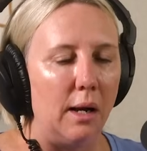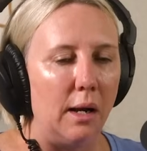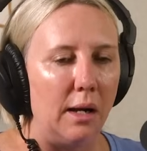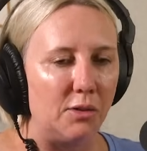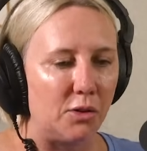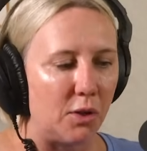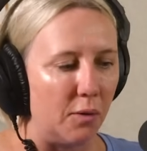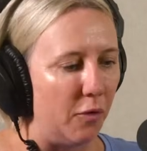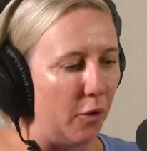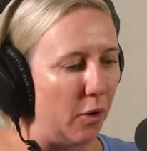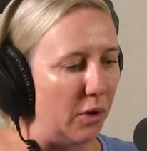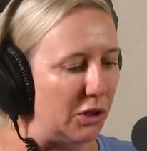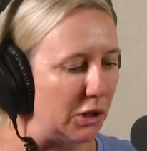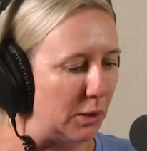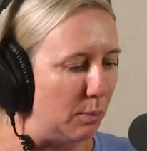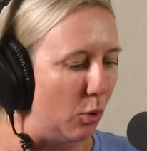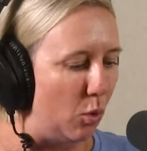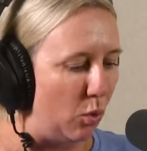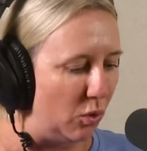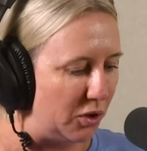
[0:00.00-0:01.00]
it's a very
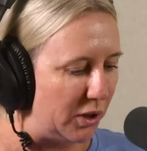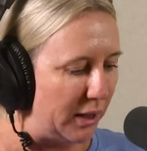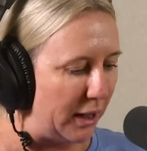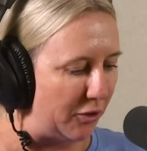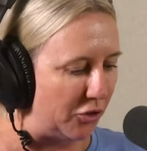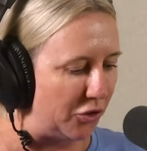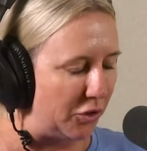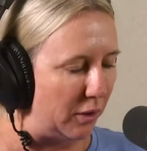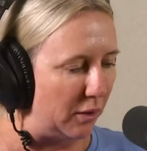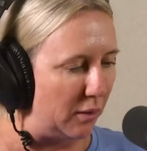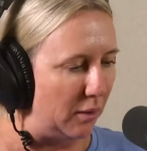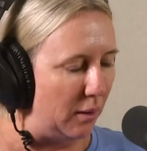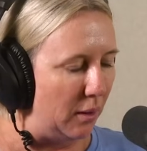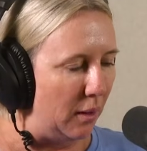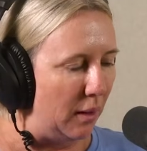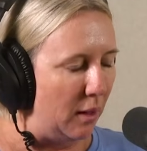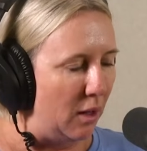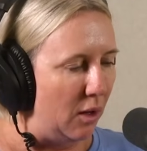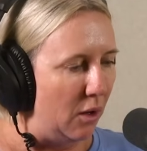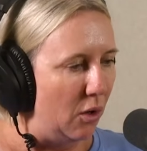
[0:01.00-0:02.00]
small section,
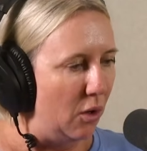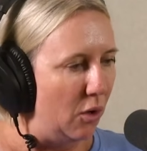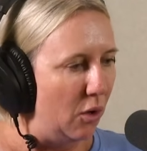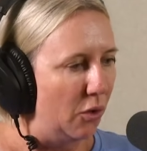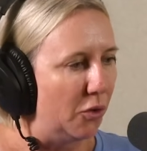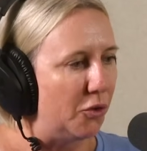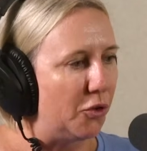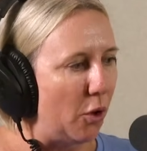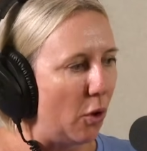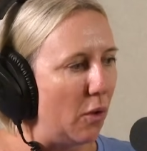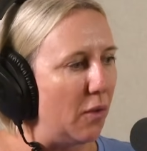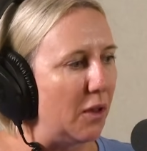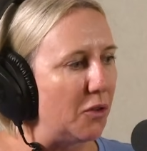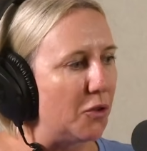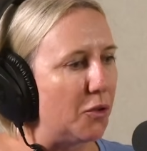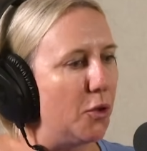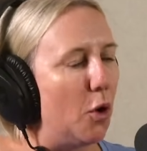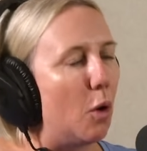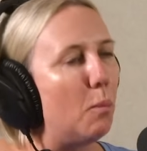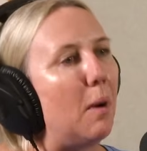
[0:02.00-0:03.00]
so
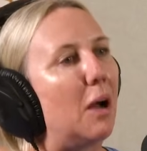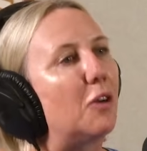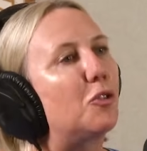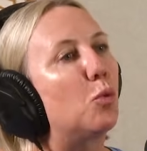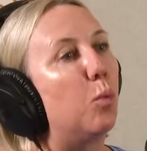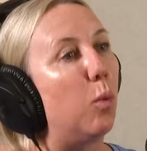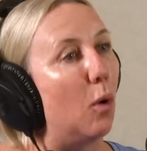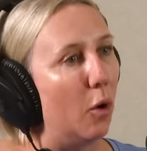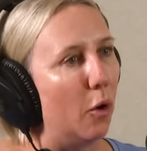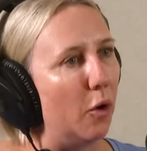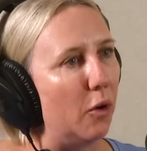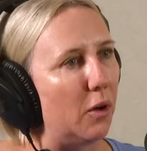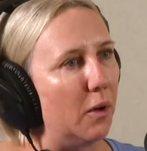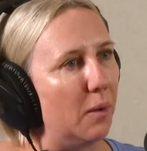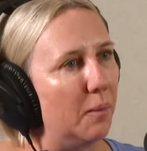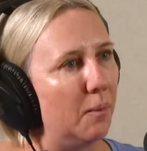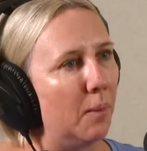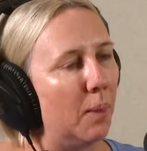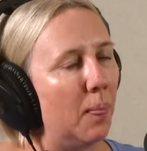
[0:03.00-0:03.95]
there's not much work.